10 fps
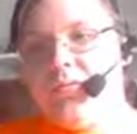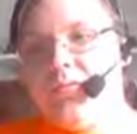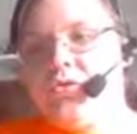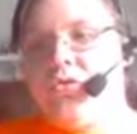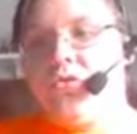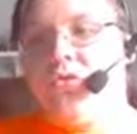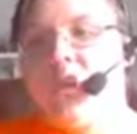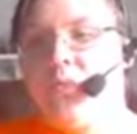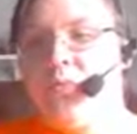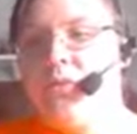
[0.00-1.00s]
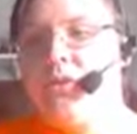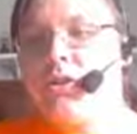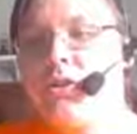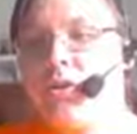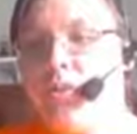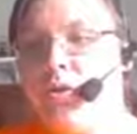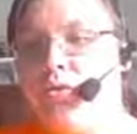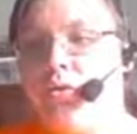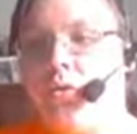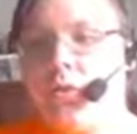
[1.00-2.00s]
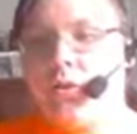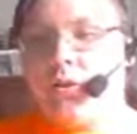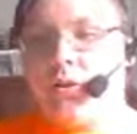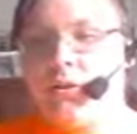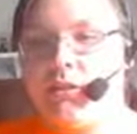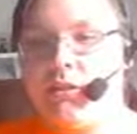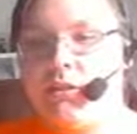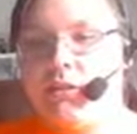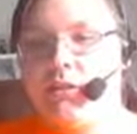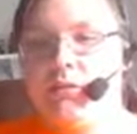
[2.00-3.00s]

Mr. Wright, please explain to the court what this is.